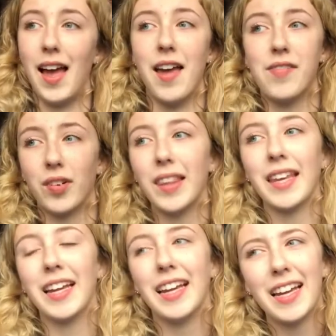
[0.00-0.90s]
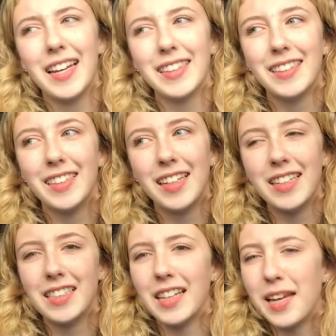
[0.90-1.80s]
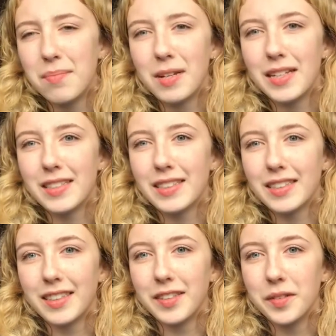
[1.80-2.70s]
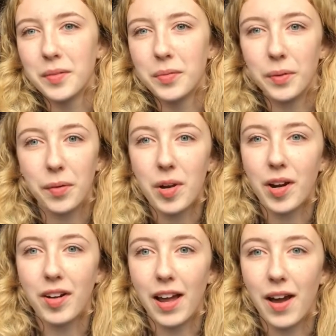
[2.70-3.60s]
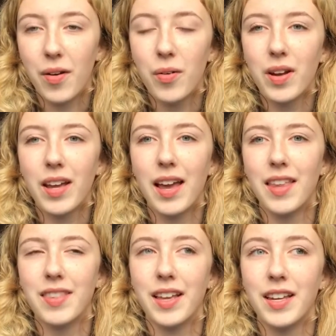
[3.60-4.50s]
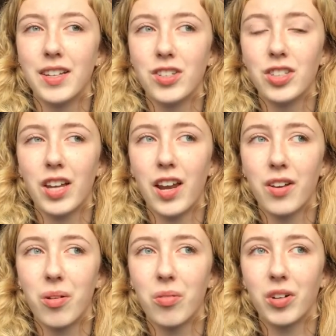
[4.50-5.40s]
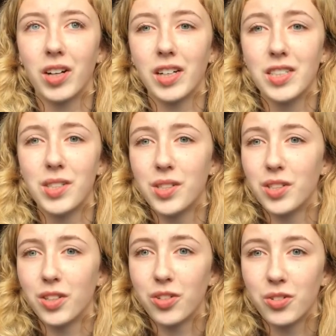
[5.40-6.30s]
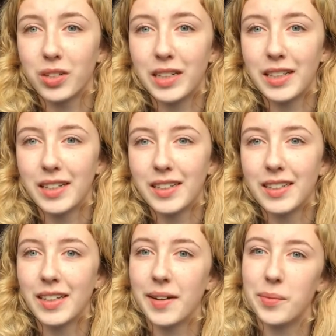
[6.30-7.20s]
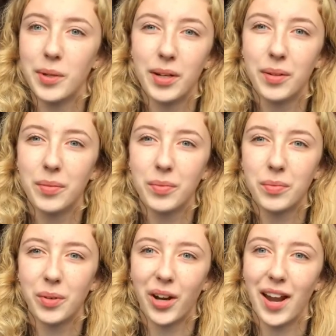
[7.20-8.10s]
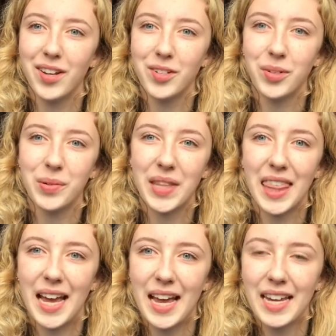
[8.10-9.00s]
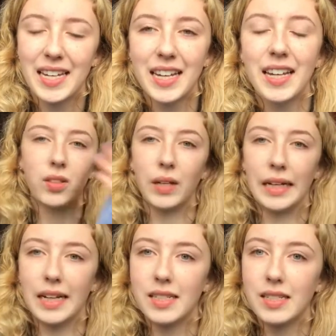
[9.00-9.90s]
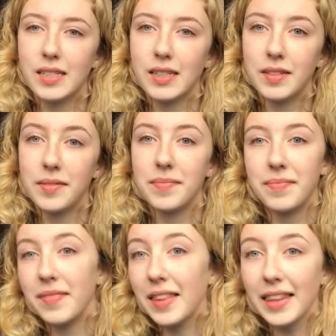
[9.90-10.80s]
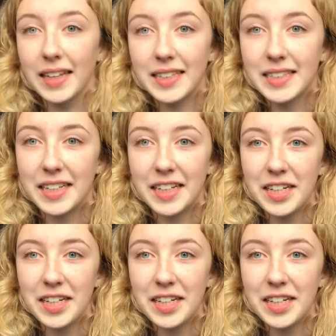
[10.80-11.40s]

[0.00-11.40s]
everything, I guess, his lameness and where we are now, and then just kind of go over his surgery and what we're kind of doing with that. So I guess let's get